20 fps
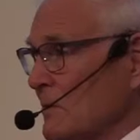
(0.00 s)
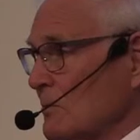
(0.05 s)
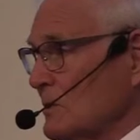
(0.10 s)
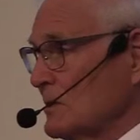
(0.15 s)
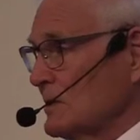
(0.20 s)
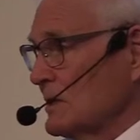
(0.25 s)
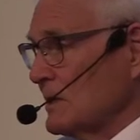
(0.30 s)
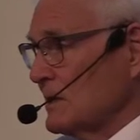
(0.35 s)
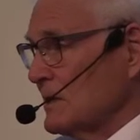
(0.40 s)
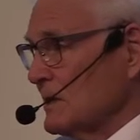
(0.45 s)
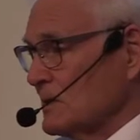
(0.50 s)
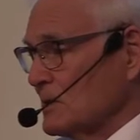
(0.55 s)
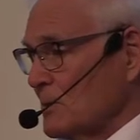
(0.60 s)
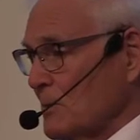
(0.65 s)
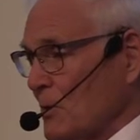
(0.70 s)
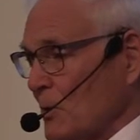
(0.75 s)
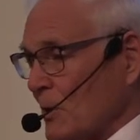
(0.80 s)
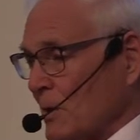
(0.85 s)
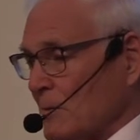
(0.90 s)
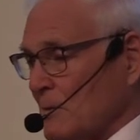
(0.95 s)
there was the
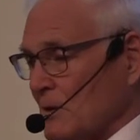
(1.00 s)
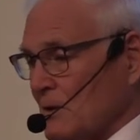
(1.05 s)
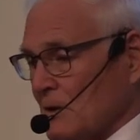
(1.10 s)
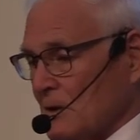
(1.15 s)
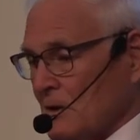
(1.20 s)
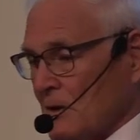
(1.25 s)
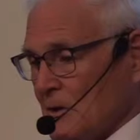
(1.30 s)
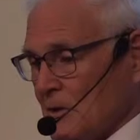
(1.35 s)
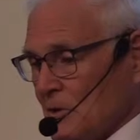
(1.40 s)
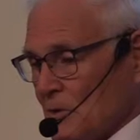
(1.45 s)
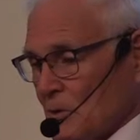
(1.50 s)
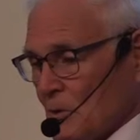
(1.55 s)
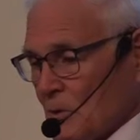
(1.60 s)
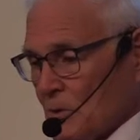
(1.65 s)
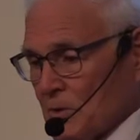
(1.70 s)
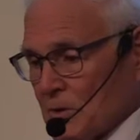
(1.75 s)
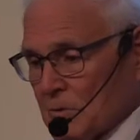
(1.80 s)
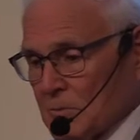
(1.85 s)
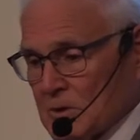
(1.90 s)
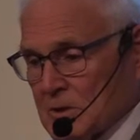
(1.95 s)
disappointment, and then
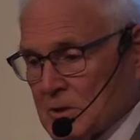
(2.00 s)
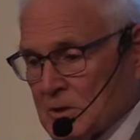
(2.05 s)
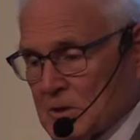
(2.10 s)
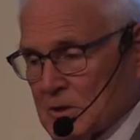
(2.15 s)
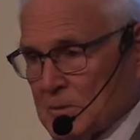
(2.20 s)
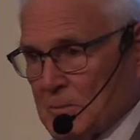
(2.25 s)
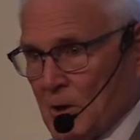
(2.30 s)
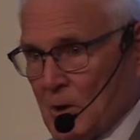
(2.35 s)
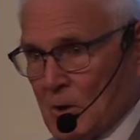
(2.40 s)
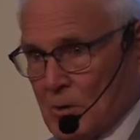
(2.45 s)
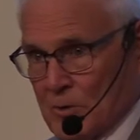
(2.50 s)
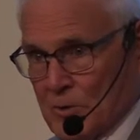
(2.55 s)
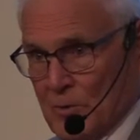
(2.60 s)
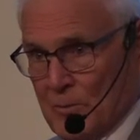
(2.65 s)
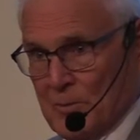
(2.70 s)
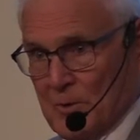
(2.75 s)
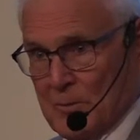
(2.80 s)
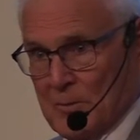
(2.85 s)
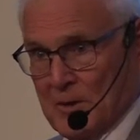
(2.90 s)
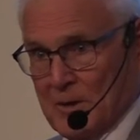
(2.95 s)
there was a small
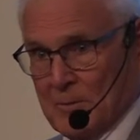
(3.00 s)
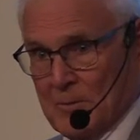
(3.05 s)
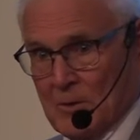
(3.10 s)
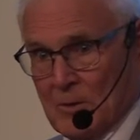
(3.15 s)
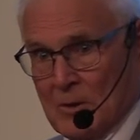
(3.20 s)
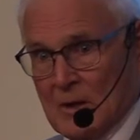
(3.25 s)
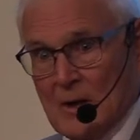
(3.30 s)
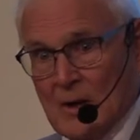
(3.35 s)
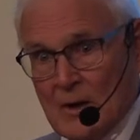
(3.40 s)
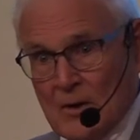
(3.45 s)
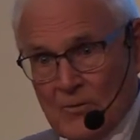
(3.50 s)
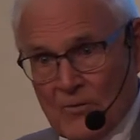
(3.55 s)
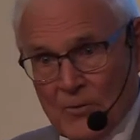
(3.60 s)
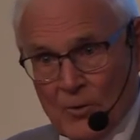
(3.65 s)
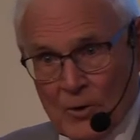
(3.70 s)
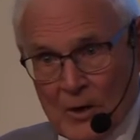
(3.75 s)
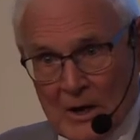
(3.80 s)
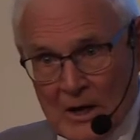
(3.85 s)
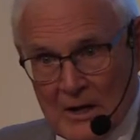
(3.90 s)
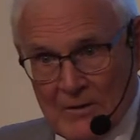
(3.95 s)
group of people
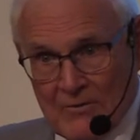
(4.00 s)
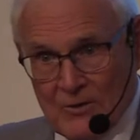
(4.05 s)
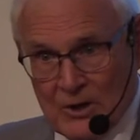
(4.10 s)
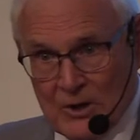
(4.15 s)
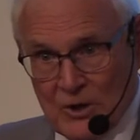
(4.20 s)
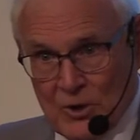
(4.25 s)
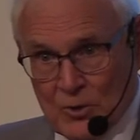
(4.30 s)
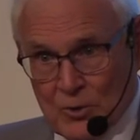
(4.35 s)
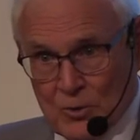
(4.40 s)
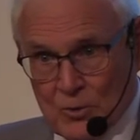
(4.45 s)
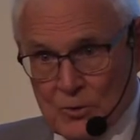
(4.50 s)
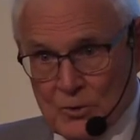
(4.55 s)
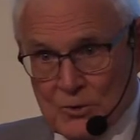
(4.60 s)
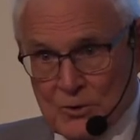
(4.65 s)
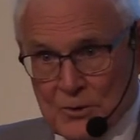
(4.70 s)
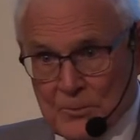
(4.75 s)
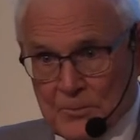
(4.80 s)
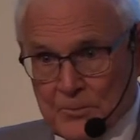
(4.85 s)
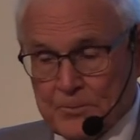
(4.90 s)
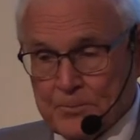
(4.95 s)
for 11
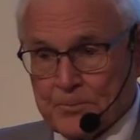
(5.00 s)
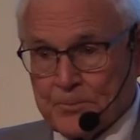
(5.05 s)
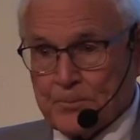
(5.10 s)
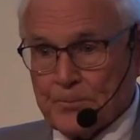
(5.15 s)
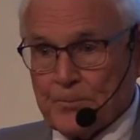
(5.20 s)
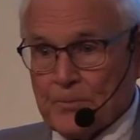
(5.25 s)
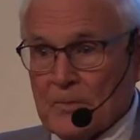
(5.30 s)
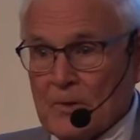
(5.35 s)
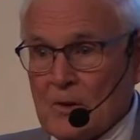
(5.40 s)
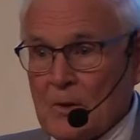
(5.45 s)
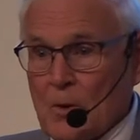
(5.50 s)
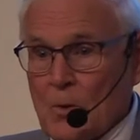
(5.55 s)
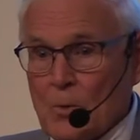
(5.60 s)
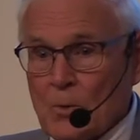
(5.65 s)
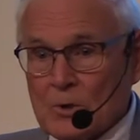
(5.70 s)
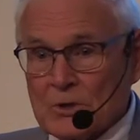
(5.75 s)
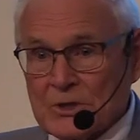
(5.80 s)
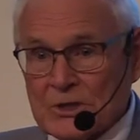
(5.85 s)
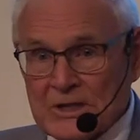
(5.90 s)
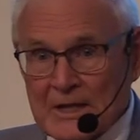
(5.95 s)
years
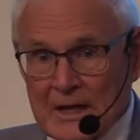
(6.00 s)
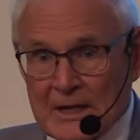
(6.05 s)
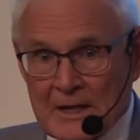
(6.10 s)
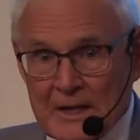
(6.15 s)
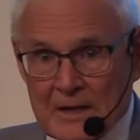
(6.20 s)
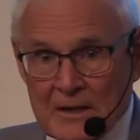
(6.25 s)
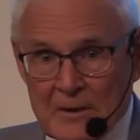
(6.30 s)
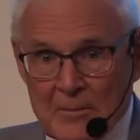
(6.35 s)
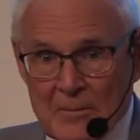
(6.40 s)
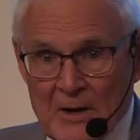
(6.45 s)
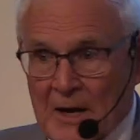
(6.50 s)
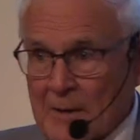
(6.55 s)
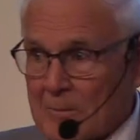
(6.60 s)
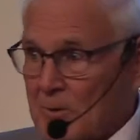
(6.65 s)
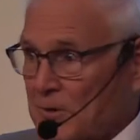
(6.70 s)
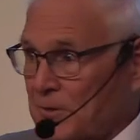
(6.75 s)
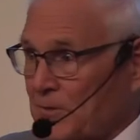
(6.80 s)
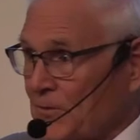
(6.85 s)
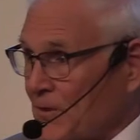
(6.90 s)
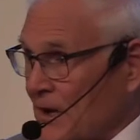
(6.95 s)
were studying the
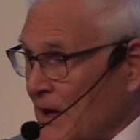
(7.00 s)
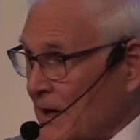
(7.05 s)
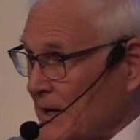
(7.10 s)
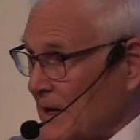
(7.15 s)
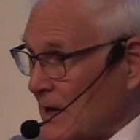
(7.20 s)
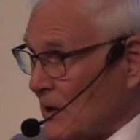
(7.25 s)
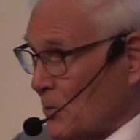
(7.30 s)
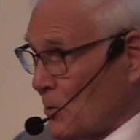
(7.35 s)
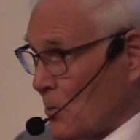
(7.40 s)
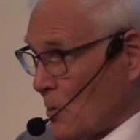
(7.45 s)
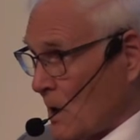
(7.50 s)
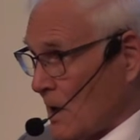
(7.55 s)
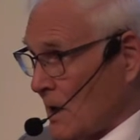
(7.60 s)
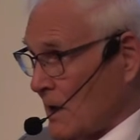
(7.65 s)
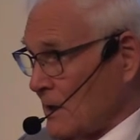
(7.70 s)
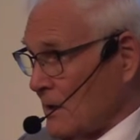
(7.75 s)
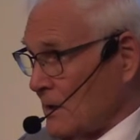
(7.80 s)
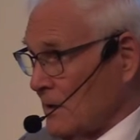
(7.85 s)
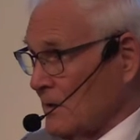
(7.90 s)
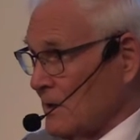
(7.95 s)
Bible to find out
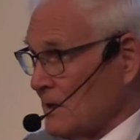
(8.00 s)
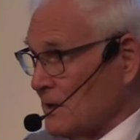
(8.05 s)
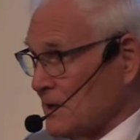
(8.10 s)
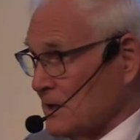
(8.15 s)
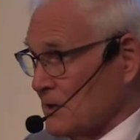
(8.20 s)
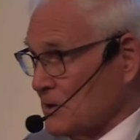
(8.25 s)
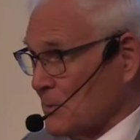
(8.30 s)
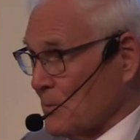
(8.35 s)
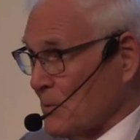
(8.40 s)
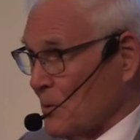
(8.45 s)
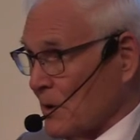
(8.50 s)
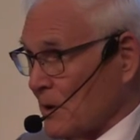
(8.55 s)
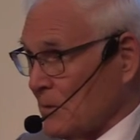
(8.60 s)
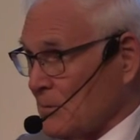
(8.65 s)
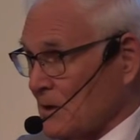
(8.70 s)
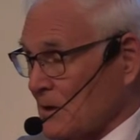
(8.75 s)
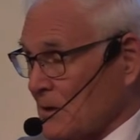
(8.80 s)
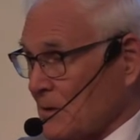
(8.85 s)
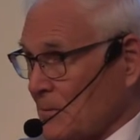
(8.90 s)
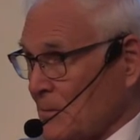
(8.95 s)
why the
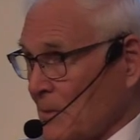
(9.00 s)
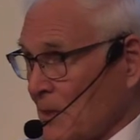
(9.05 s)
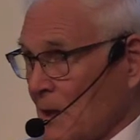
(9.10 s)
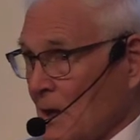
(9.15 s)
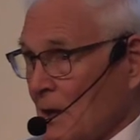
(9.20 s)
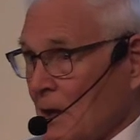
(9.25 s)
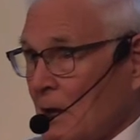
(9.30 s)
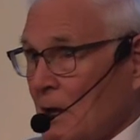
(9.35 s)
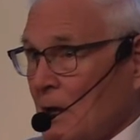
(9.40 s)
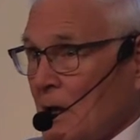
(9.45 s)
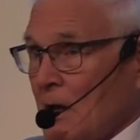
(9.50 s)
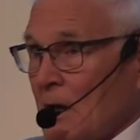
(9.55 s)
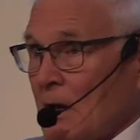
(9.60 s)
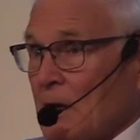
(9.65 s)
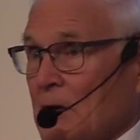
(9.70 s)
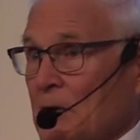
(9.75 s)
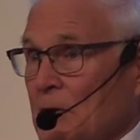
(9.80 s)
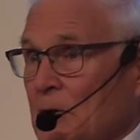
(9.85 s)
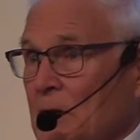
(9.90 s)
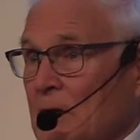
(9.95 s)
disappointment.
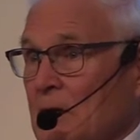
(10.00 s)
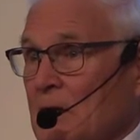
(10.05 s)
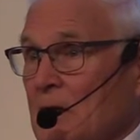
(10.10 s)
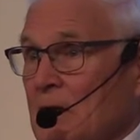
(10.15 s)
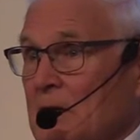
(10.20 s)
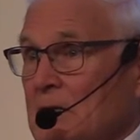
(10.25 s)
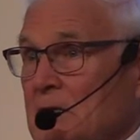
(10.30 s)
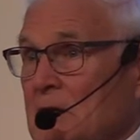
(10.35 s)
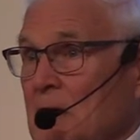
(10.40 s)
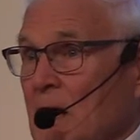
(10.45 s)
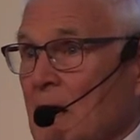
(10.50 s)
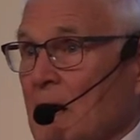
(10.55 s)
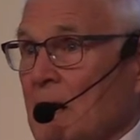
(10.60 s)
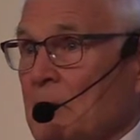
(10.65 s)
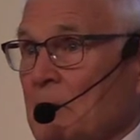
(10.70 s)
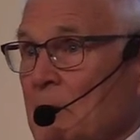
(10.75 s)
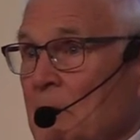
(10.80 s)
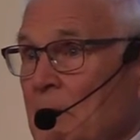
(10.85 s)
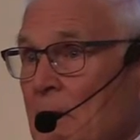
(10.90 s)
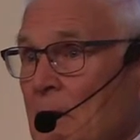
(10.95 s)
And during that
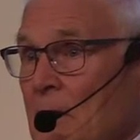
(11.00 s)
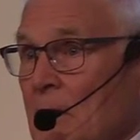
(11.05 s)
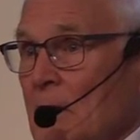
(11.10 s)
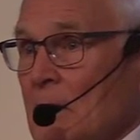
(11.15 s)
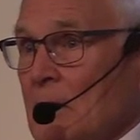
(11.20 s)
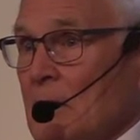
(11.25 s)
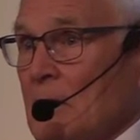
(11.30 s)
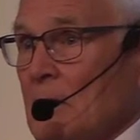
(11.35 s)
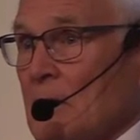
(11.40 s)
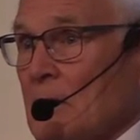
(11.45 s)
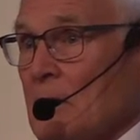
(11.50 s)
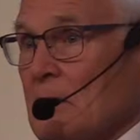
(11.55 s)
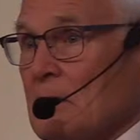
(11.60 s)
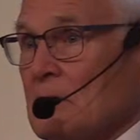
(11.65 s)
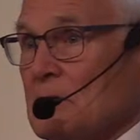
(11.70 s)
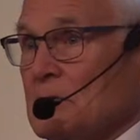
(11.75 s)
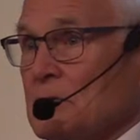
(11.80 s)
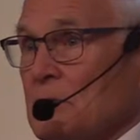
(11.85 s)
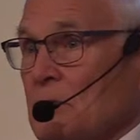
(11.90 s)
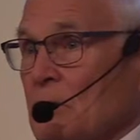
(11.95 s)
time,
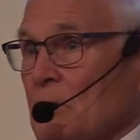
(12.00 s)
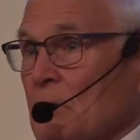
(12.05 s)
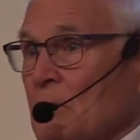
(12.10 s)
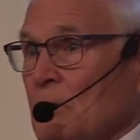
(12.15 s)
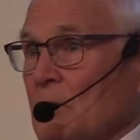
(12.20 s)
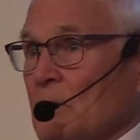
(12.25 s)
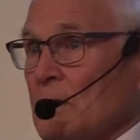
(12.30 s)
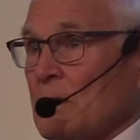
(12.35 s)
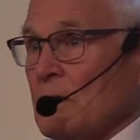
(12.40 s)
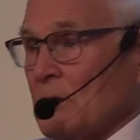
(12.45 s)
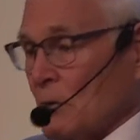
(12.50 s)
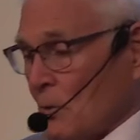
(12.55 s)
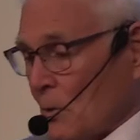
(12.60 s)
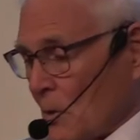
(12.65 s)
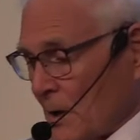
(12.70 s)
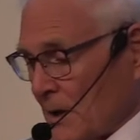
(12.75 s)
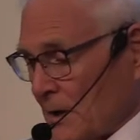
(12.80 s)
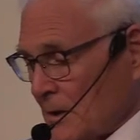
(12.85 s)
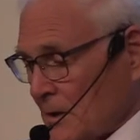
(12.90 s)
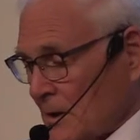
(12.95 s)
as you know, Ellen
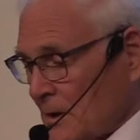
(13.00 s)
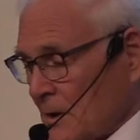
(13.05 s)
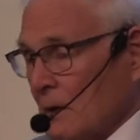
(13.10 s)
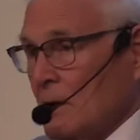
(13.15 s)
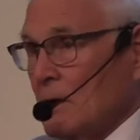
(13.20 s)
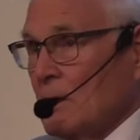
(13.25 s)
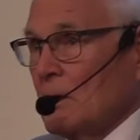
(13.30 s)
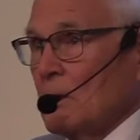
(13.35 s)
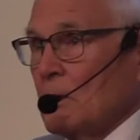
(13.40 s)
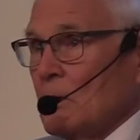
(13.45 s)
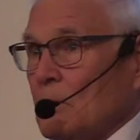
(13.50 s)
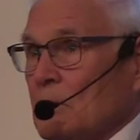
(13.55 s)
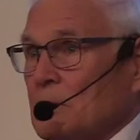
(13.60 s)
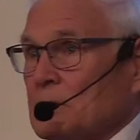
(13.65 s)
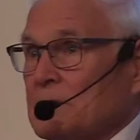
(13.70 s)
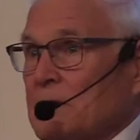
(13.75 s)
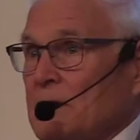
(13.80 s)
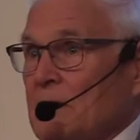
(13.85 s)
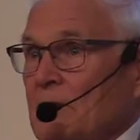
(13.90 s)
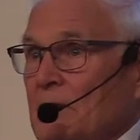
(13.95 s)
White
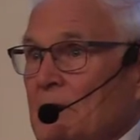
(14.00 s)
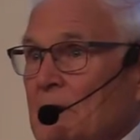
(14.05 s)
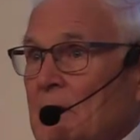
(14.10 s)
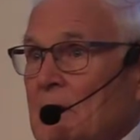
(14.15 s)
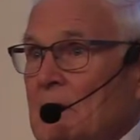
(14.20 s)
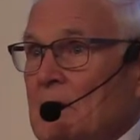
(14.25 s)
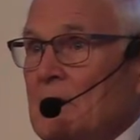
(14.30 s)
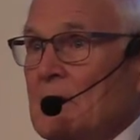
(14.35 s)
was given